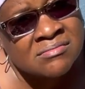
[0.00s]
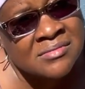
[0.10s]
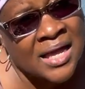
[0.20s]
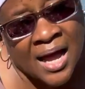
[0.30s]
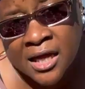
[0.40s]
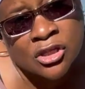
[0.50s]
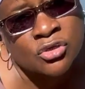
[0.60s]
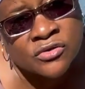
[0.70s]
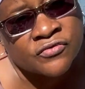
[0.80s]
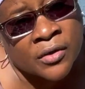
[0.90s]
hide
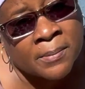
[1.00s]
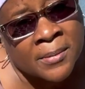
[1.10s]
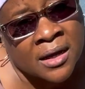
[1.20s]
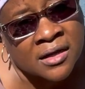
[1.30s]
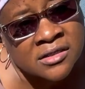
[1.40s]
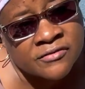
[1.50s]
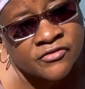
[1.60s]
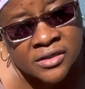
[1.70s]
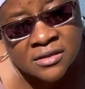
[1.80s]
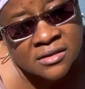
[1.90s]
those from my
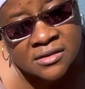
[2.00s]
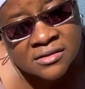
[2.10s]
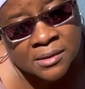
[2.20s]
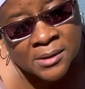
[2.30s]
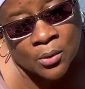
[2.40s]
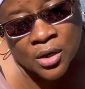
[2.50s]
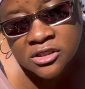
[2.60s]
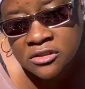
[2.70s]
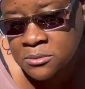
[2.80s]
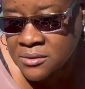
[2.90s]
feed because I'm not
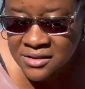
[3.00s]
watching them.